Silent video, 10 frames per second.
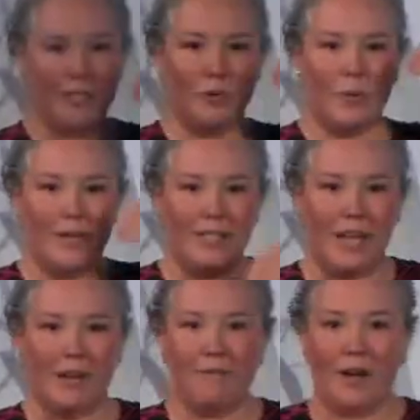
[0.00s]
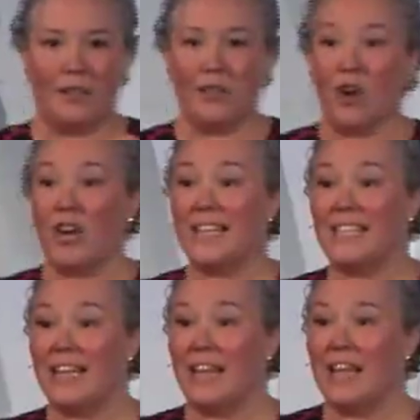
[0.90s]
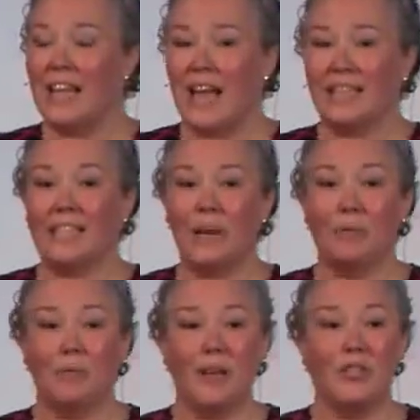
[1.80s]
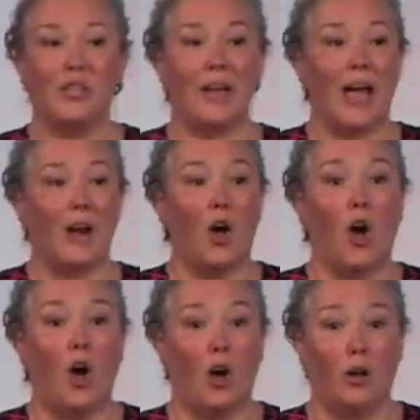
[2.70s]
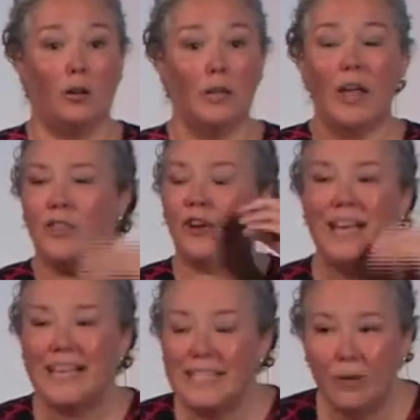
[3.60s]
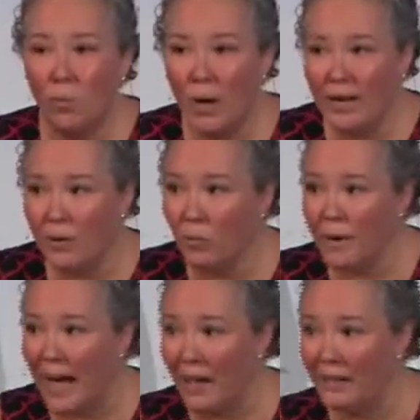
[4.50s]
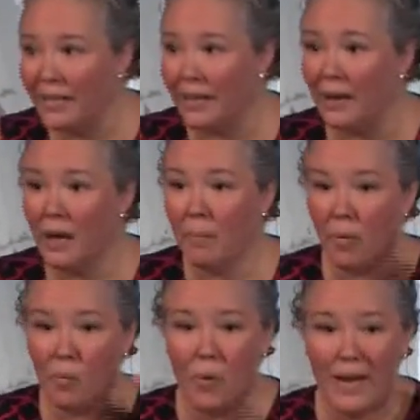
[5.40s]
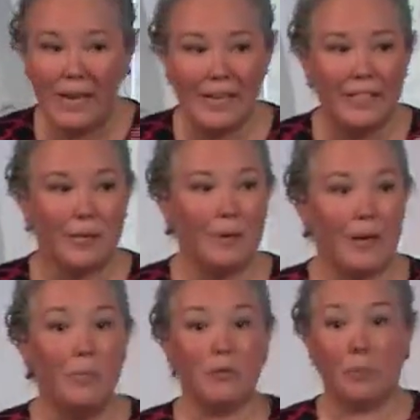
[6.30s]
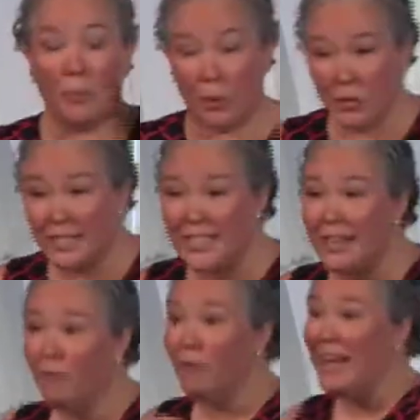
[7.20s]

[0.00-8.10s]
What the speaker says: us that we identify that there isn't a separation at all. There isn't one in reality, but we need to be able to perceive